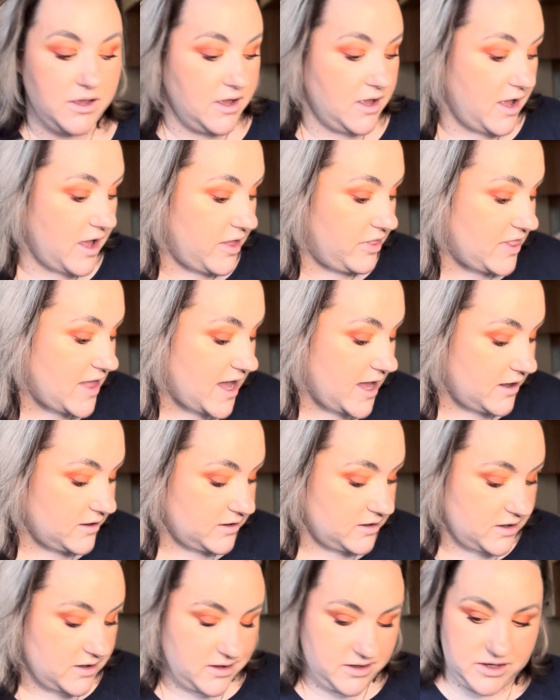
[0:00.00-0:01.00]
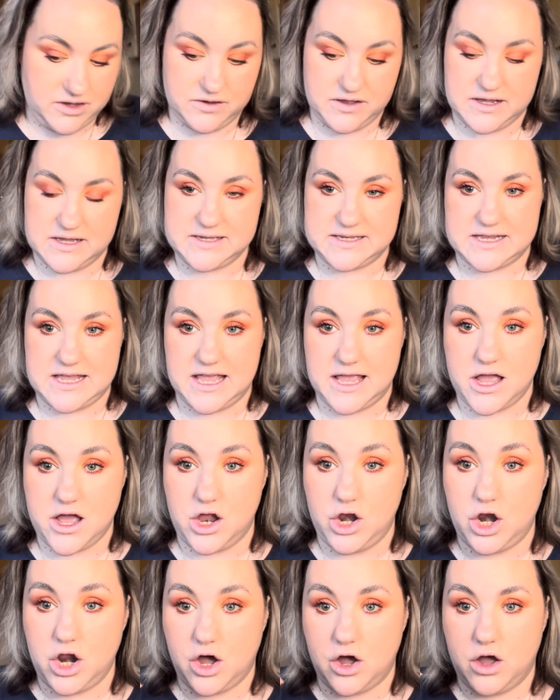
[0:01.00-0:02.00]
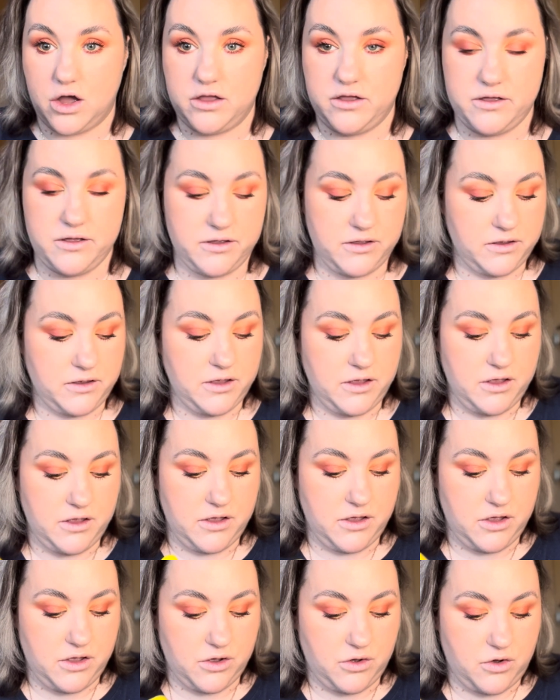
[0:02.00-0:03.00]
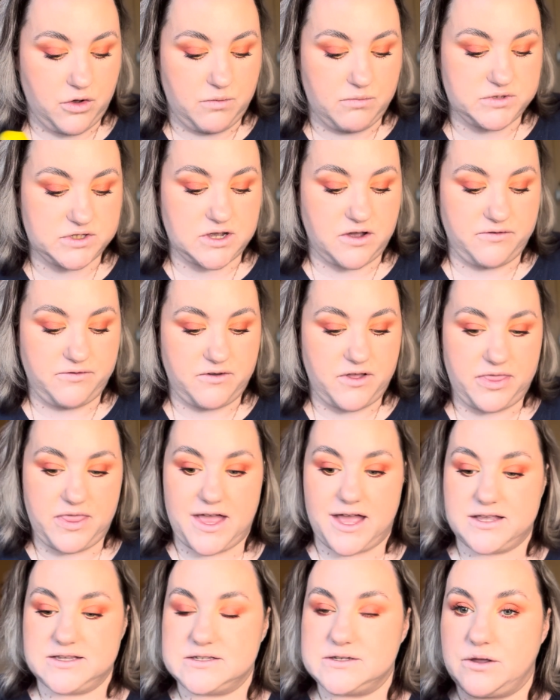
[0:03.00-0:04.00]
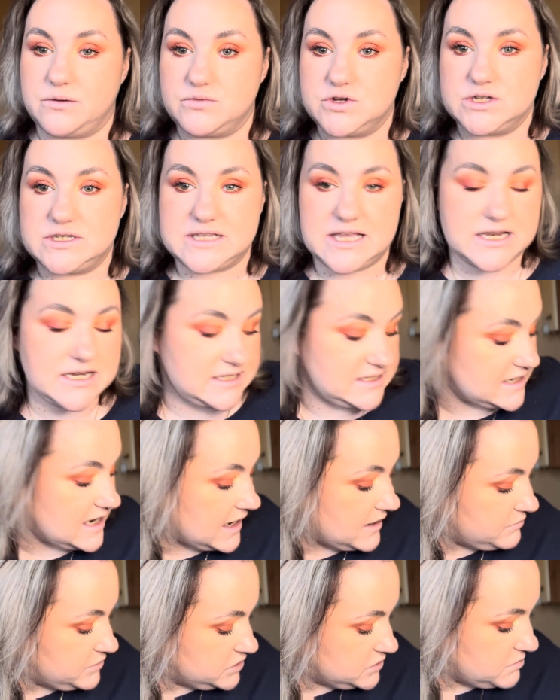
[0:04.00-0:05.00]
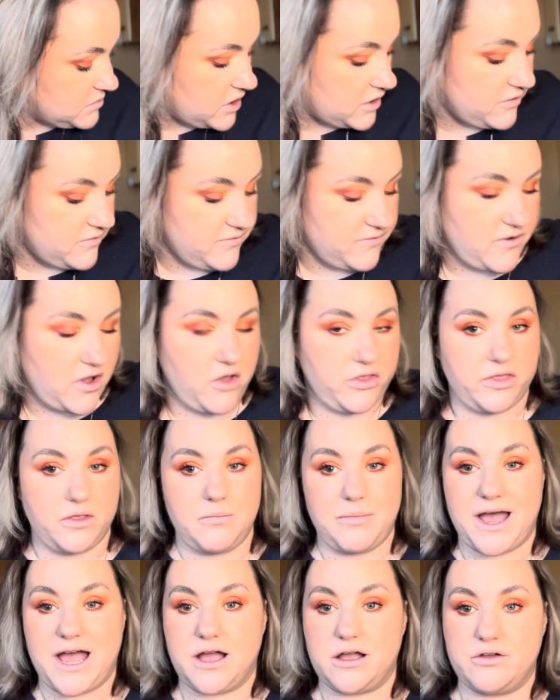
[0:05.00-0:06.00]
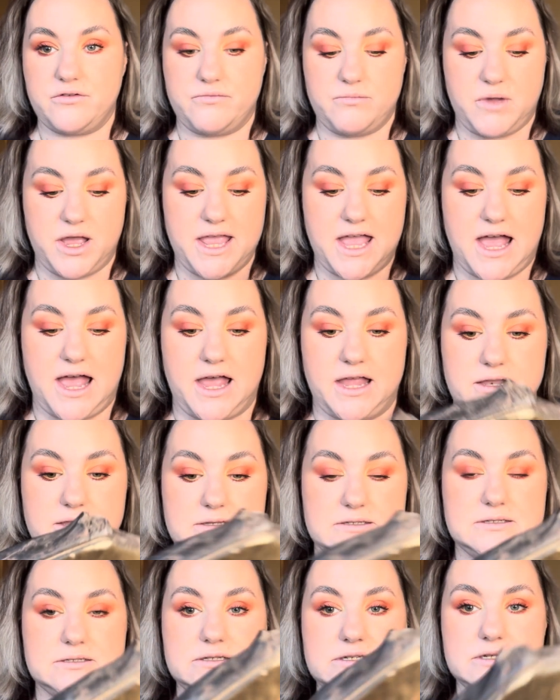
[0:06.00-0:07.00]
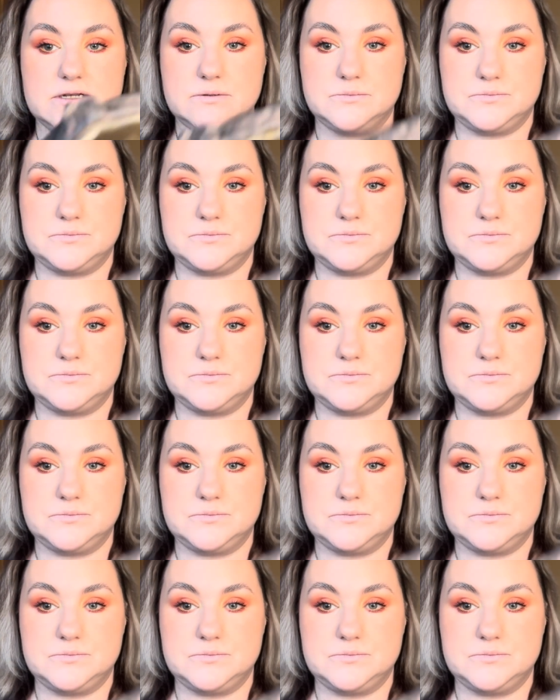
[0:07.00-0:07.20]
And that, you can see a lot comes off on that. So I'm just going to tap some off on the back of my hand.